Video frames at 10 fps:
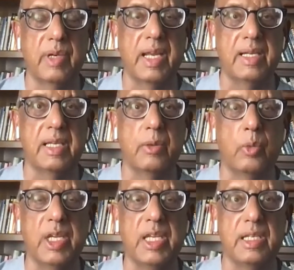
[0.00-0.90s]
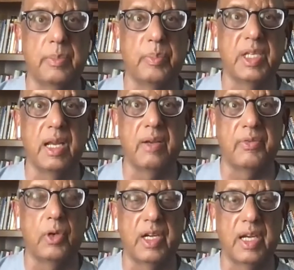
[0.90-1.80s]
getting wheat,
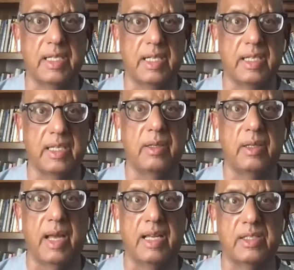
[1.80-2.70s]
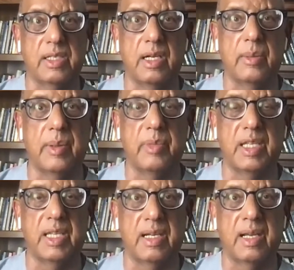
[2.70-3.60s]
PL-480, I still remember
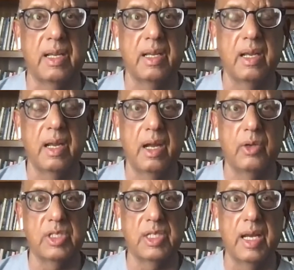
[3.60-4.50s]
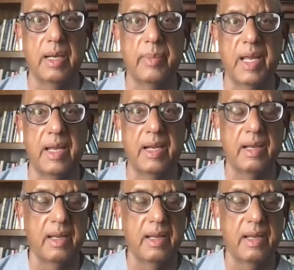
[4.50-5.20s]
that, I was a young man,